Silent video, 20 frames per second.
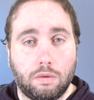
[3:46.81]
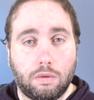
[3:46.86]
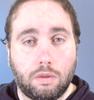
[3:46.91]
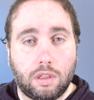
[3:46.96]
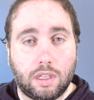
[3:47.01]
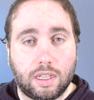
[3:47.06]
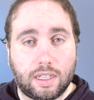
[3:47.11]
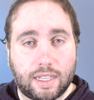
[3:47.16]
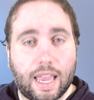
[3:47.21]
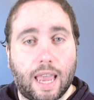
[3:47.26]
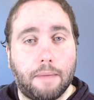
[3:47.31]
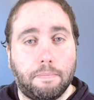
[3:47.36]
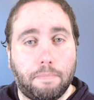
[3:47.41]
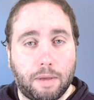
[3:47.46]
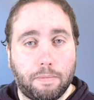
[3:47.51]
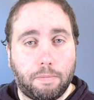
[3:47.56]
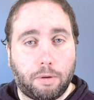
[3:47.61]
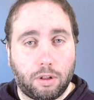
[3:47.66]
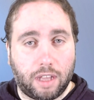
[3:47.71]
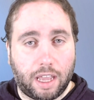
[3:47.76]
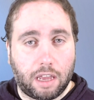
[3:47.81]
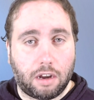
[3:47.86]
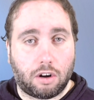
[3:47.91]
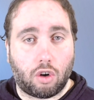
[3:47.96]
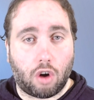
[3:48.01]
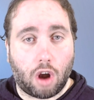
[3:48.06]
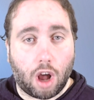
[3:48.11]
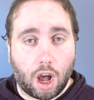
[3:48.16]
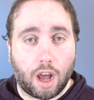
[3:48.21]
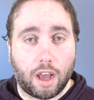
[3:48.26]
the Sand People
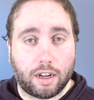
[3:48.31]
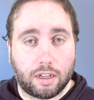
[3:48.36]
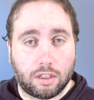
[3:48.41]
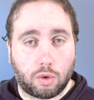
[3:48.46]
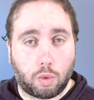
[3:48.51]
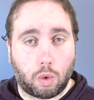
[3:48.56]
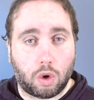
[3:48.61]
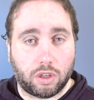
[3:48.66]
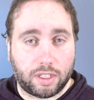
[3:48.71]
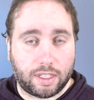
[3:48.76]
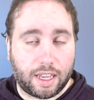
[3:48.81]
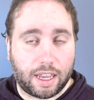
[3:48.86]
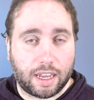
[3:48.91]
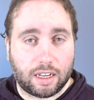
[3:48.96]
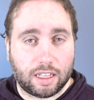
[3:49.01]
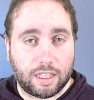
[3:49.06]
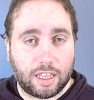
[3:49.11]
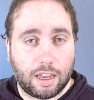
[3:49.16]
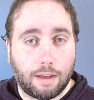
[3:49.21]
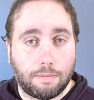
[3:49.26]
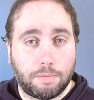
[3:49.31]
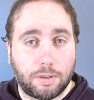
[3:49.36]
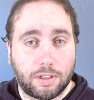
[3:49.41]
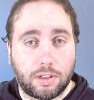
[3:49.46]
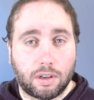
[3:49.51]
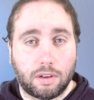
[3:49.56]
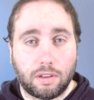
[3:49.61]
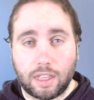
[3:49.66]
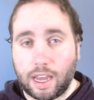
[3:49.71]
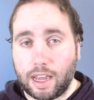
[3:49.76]
later on towards the end of the
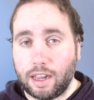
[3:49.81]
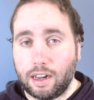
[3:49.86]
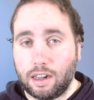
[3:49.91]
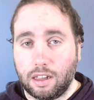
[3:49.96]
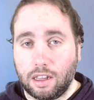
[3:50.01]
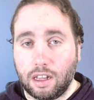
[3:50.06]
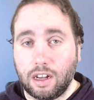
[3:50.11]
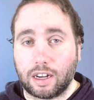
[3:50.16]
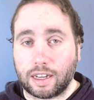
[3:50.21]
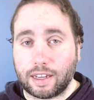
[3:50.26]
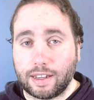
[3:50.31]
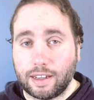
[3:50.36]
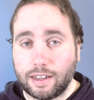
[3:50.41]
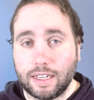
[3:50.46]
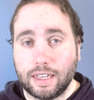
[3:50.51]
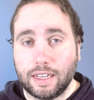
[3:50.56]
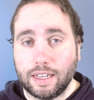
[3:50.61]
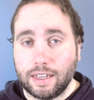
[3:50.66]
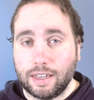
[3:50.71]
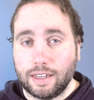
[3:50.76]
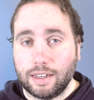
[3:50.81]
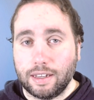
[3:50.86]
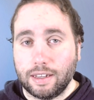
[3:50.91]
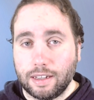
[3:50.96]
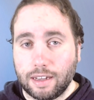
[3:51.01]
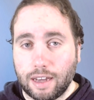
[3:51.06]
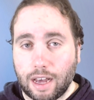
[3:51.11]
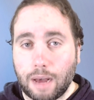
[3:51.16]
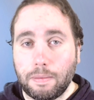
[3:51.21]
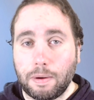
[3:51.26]
episode that, look,
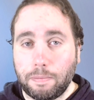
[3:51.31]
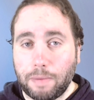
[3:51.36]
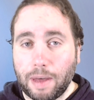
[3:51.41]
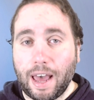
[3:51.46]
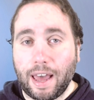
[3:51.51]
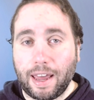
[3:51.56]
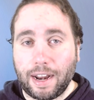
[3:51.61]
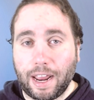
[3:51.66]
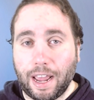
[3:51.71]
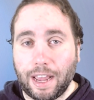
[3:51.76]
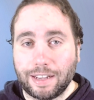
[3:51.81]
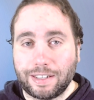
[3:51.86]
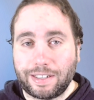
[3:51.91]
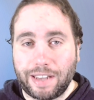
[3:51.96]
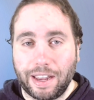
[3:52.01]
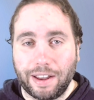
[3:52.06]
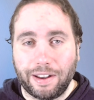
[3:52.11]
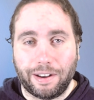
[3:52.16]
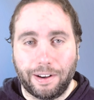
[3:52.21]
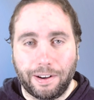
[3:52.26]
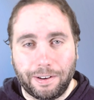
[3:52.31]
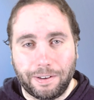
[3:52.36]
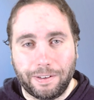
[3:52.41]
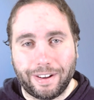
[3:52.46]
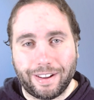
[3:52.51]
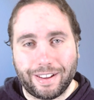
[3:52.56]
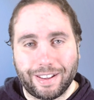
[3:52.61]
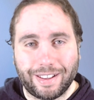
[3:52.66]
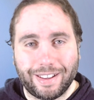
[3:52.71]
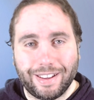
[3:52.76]
I'm a badass,
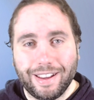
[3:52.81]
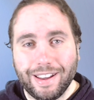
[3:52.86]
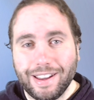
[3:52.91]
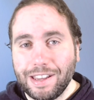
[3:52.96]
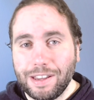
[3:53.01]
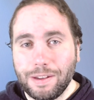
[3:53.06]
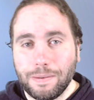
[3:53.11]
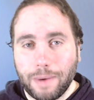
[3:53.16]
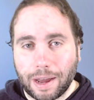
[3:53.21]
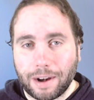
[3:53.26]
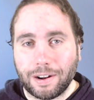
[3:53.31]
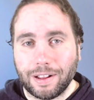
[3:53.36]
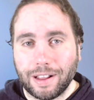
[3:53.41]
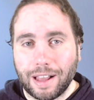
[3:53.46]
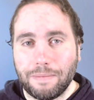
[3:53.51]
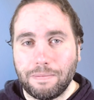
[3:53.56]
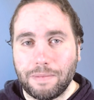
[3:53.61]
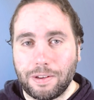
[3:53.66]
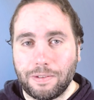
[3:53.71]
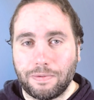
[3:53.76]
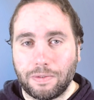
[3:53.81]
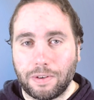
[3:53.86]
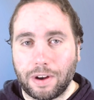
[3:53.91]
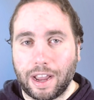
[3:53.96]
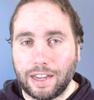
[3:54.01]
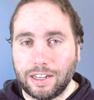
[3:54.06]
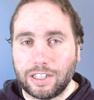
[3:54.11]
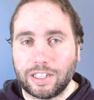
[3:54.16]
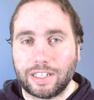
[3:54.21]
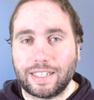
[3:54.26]
so you better let me free.
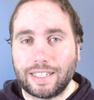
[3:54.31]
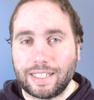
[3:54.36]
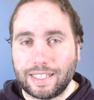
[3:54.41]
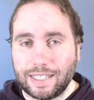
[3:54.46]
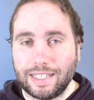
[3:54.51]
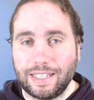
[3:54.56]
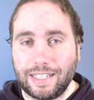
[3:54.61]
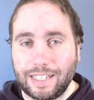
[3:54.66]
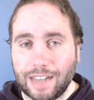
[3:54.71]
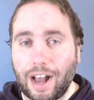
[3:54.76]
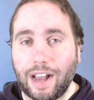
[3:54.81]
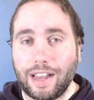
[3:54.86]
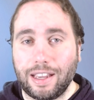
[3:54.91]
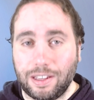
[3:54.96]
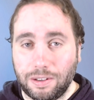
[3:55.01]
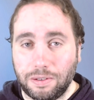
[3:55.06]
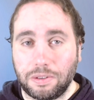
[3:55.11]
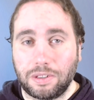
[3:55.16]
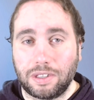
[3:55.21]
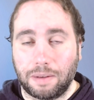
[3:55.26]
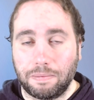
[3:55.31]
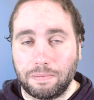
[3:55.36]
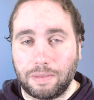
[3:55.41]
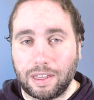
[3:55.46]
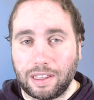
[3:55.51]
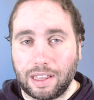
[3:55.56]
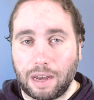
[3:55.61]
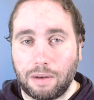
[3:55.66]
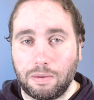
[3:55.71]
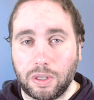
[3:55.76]
I just got you
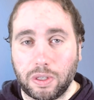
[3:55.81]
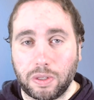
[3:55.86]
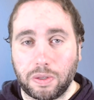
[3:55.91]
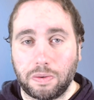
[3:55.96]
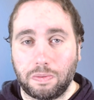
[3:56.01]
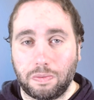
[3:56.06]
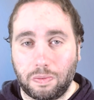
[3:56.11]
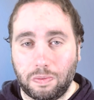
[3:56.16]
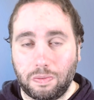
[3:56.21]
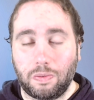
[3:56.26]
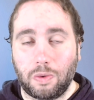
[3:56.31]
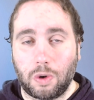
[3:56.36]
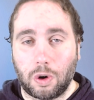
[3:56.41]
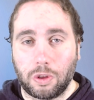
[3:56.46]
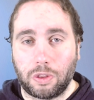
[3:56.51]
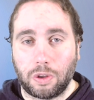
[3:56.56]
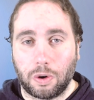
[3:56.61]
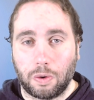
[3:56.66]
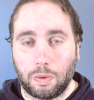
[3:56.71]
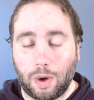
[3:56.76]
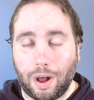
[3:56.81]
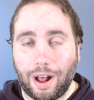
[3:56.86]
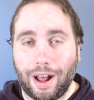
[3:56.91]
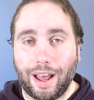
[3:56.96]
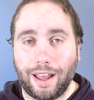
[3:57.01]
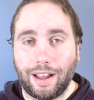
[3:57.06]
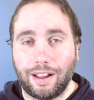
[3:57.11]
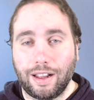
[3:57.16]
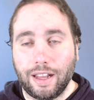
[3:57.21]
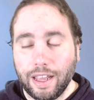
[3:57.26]
something that was worth your
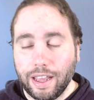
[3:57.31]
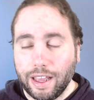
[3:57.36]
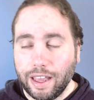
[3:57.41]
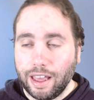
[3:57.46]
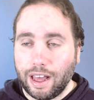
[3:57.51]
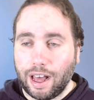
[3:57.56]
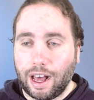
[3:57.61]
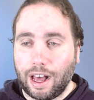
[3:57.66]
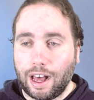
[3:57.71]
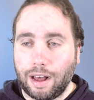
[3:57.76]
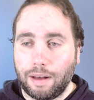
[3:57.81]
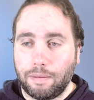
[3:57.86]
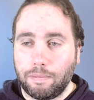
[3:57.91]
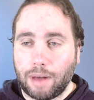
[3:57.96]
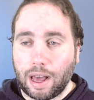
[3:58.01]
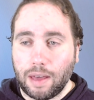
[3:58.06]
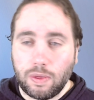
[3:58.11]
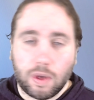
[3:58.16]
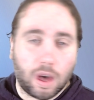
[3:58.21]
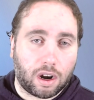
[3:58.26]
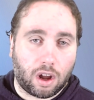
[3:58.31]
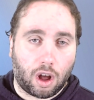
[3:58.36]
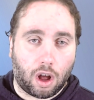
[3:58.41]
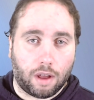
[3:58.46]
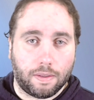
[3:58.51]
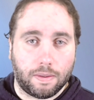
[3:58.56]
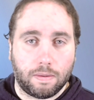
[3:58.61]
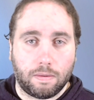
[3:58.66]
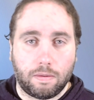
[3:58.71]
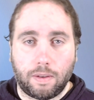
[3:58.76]
while. I thought
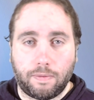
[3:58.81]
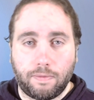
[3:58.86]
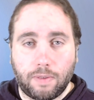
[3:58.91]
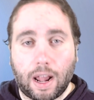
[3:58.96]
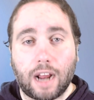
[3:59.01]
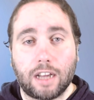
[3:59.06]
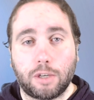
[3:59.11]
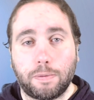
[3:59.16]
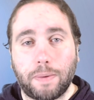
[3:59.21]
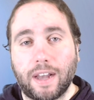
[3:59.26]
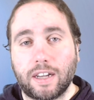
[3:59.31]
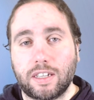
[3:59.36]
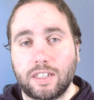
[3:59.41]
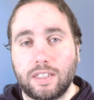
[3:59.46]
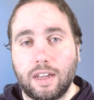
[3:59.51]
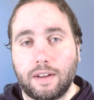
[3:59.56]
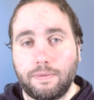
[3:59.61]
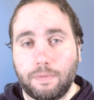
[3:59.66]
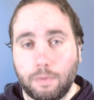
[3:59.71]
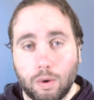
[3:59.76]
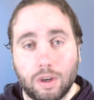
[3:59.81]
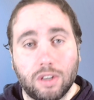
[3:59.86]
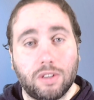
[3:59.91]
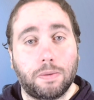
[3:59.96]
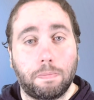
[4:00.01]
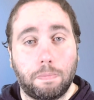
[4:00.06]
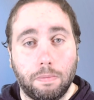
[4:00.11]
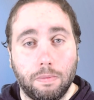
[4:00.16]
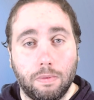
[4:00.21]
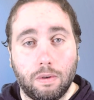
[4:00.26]
the flashback stuff
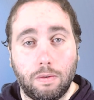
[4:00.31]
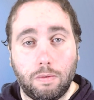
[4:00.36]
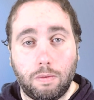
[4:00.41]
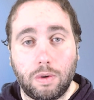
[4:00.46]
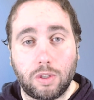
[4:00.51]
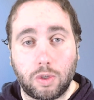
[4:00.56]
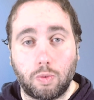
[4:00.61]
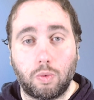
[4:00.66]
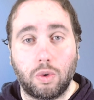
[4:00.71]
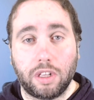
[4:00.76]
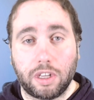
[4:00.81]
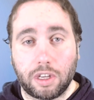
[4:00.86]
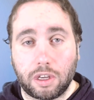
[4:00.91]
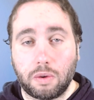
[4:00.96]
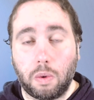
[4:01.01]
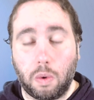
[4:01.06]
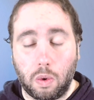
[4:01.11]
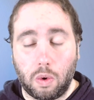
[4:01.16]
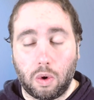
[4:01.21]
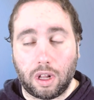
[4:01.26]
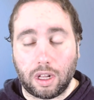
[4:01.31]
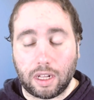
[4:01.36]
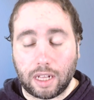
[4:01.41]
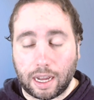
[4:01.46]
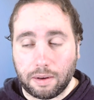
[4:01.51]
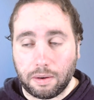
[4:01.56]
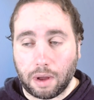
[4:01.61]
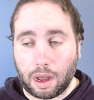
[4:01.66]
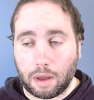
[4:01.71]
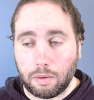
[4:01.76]
was really cool.
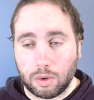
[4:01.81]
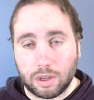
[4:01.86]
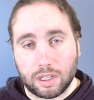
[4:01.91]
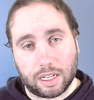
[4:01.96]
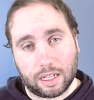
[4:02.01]
I really